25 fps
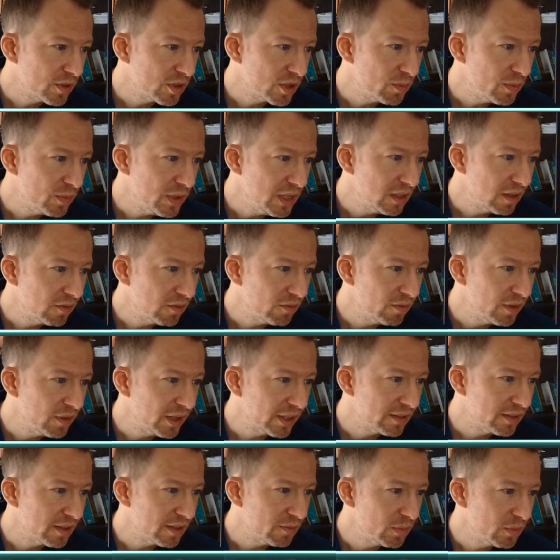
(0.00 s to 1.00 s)
speed and
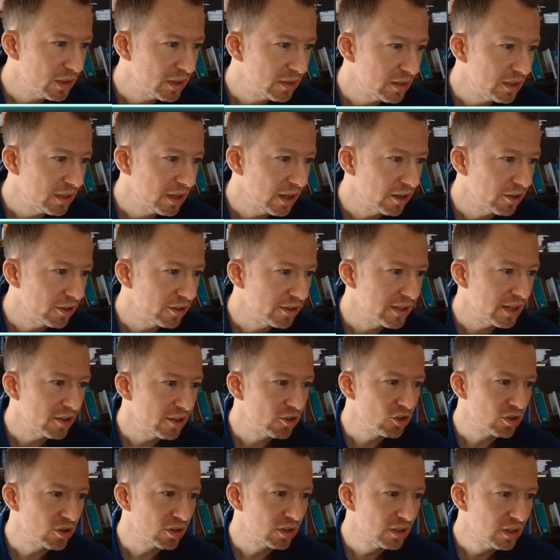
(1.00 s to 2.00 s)
flexibility are
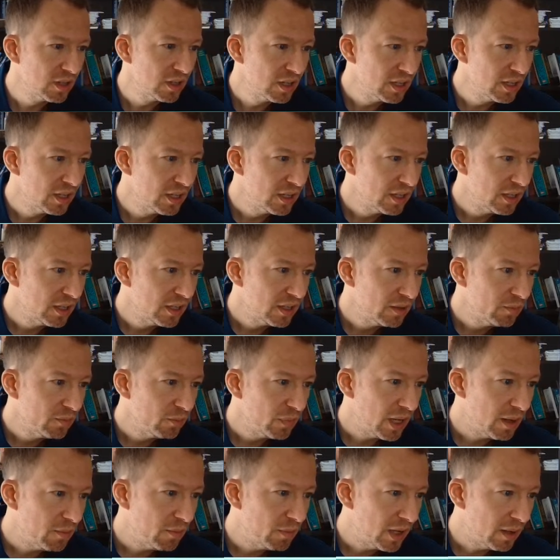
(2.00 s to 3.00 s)
essential,
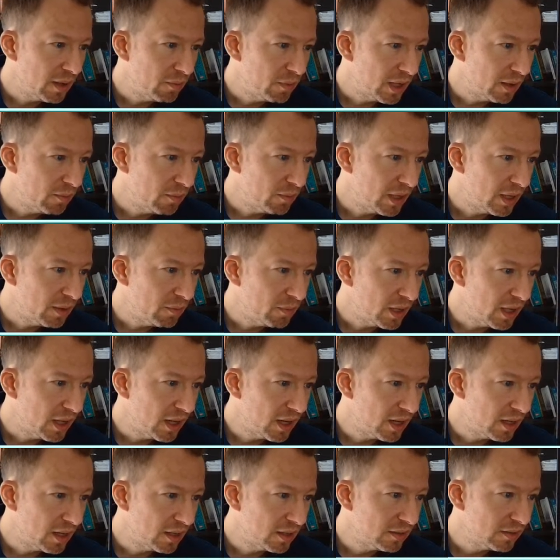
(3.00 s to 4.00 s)
blah, blah, blah, blah,
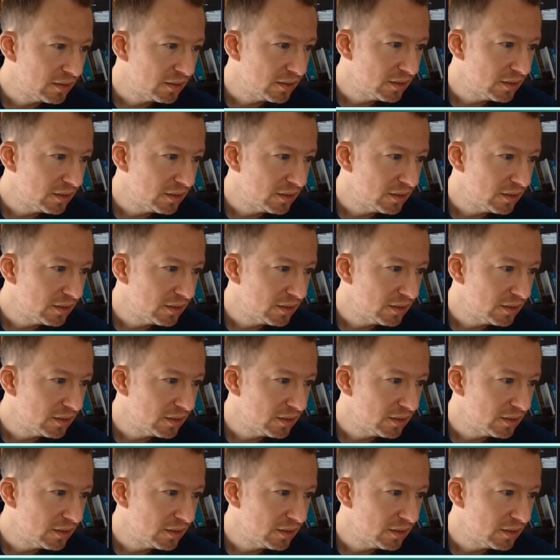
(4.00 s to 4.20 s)
blah.